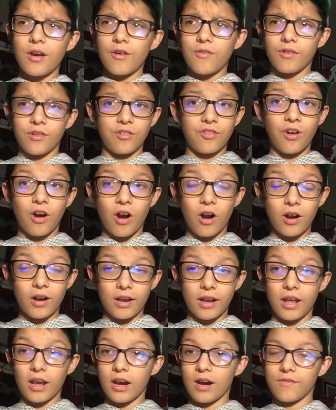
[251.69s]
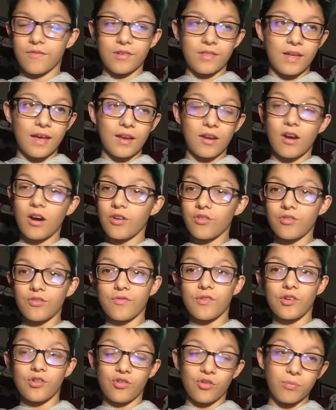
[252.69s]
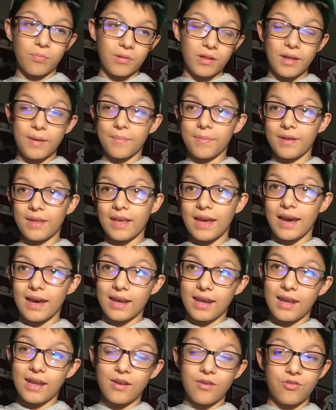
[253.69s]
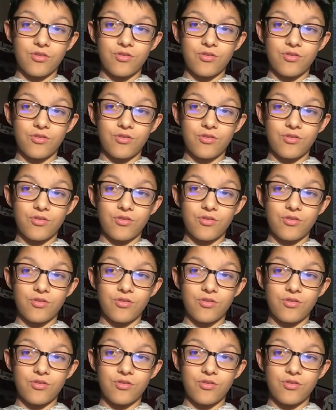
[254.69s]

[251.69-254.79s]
for targeting off of that controversial play, but yeah, hit